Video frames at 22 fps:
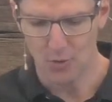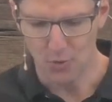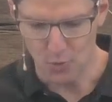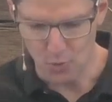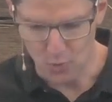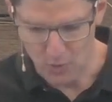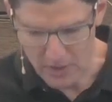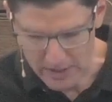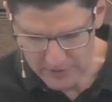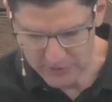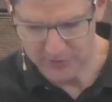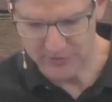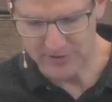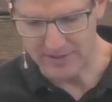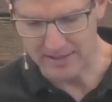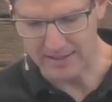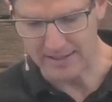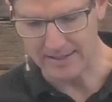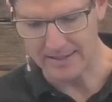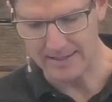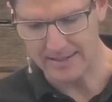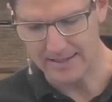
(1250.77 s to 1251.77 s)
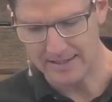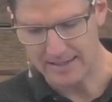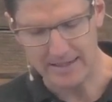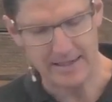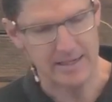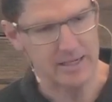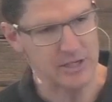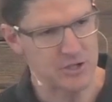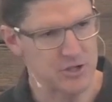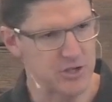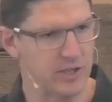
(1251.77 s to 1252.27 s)
resting
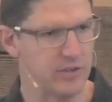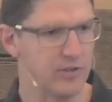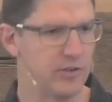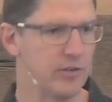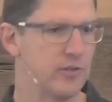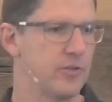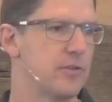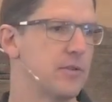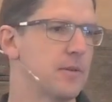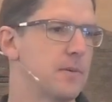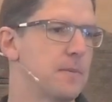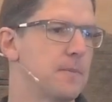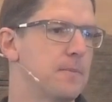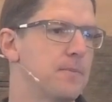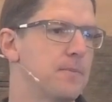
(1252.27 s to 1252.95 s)
in Jesus?